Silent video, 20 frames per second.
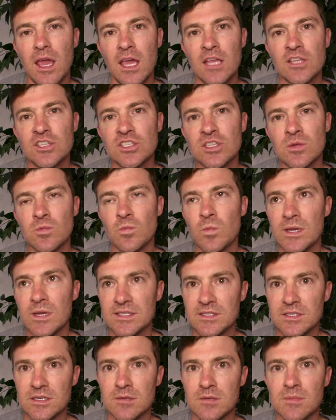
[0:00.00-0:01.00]
ancient
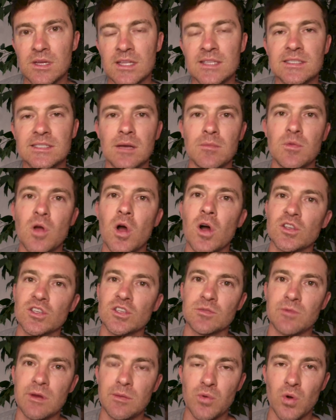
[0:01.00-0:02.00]
wisdom, and
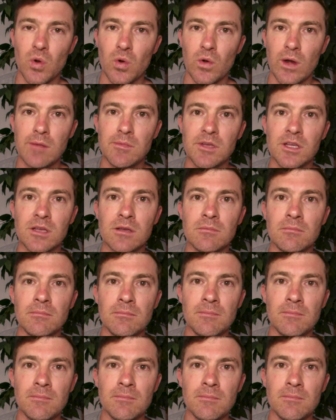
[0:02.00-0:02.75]
subconscious reprogramming,